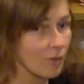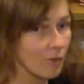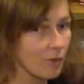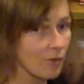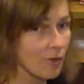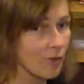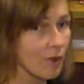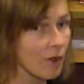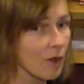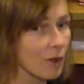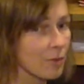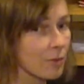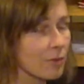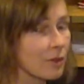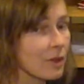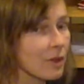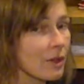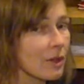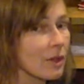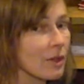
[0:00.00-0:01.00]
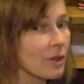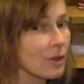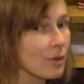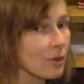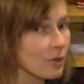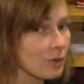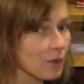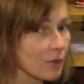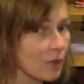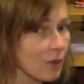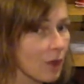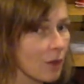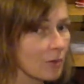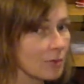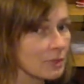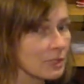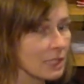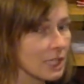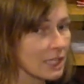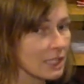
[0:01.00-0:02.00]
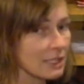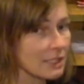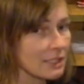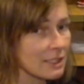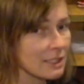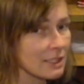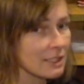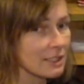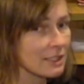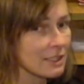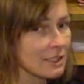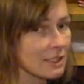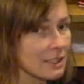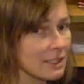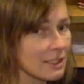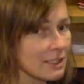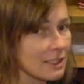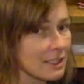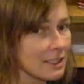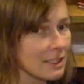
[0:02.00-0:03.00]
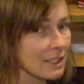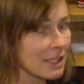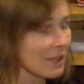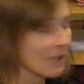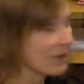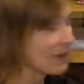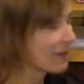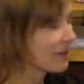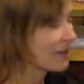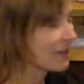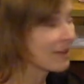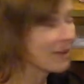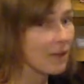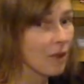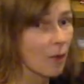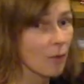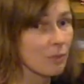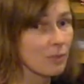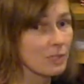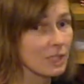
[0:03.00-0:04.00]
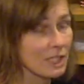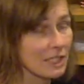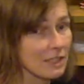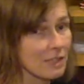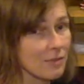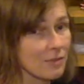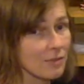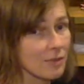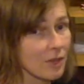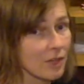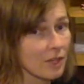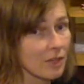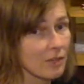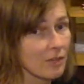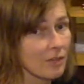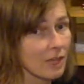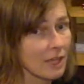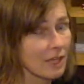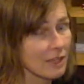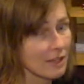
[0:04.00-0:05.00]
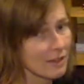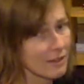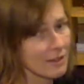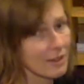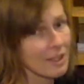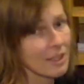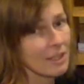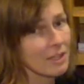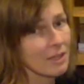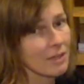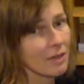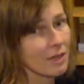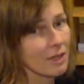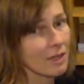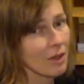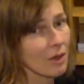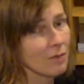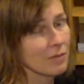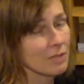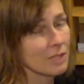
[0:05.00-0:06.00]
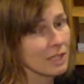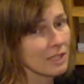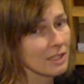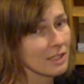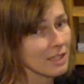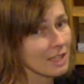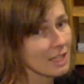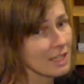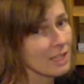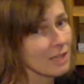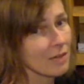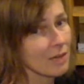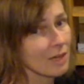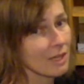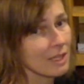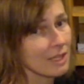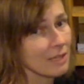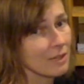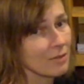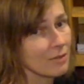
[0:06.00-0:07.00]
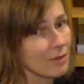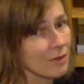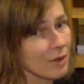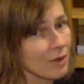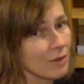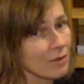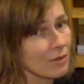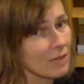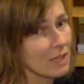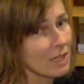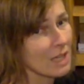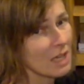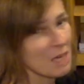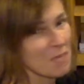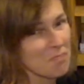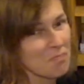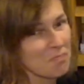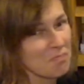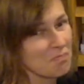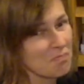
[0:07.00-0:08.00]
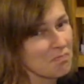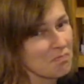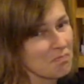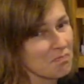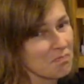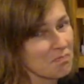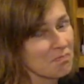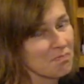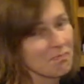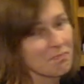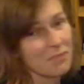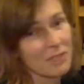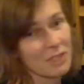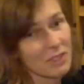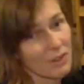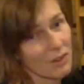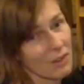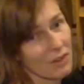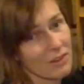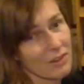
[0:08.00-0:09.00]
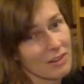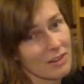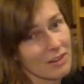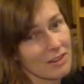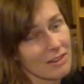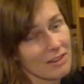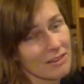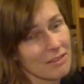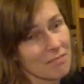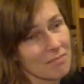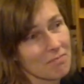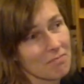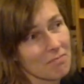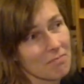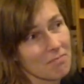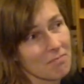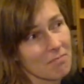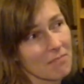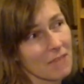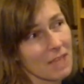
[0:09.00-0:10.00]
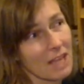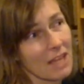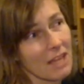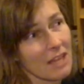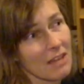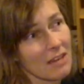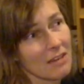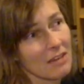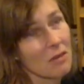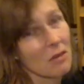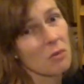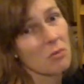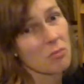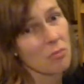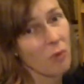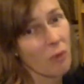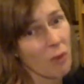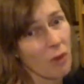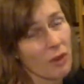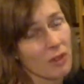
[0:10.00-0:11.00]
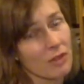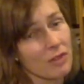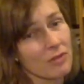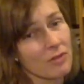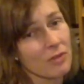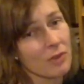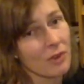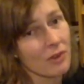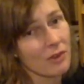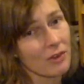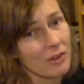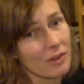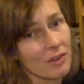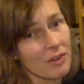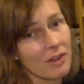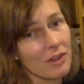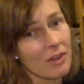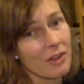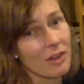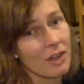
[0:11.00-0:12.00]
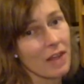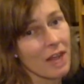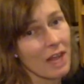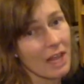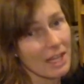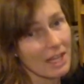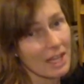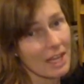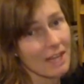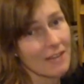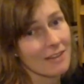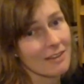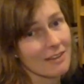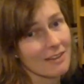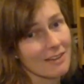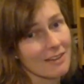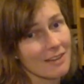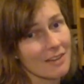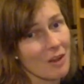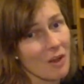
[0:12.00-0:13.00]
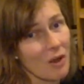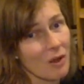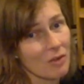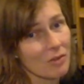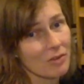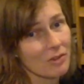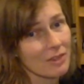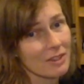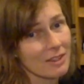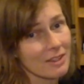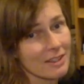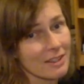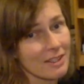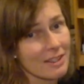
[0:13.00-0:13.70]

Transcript: the verb goes to the object. There's an object in front of that, it's an indirect object, indirectly involved. But not so important for the analysis of the